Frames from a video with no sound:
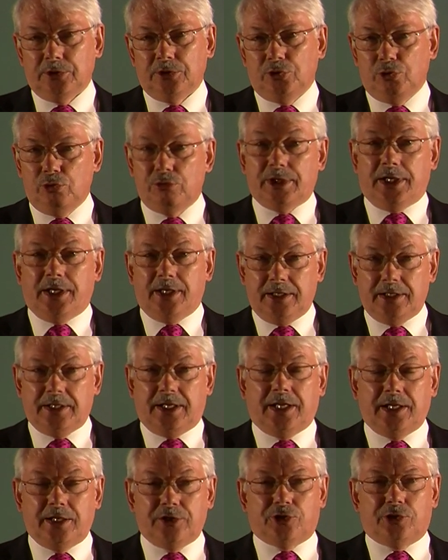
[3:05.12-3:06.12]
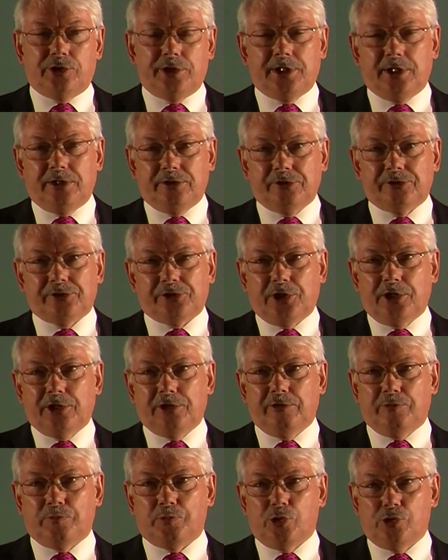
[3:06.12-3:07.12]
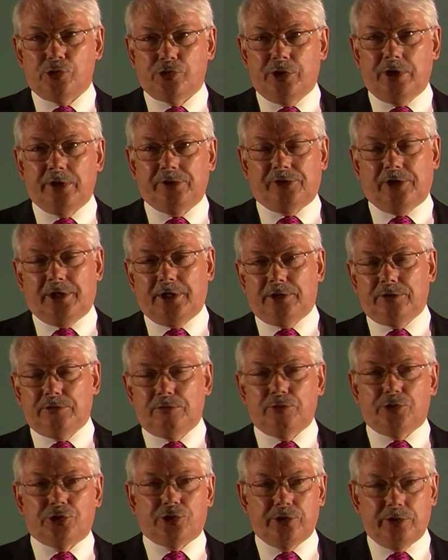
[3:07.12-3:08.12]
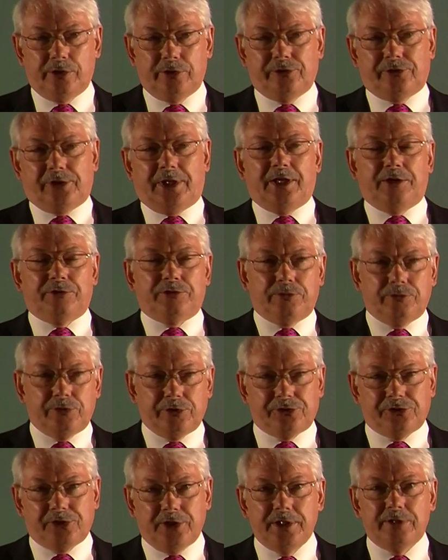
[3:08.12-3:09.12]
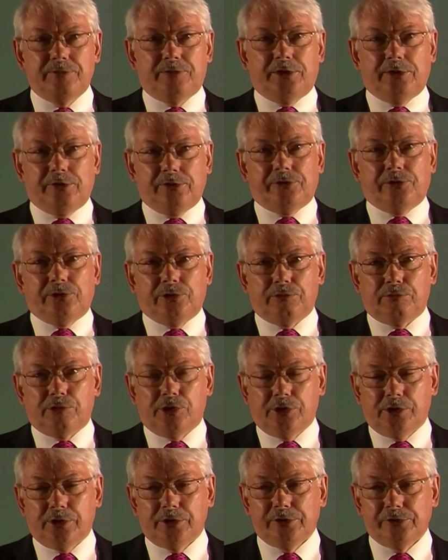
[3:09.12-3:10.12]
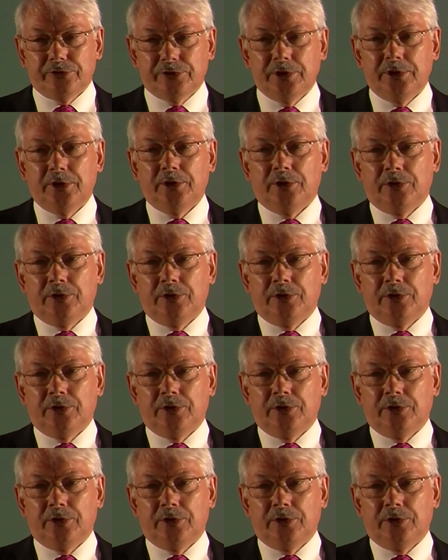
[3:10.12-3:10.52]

you can actually get the scale of projects and the returns out of the savings that arise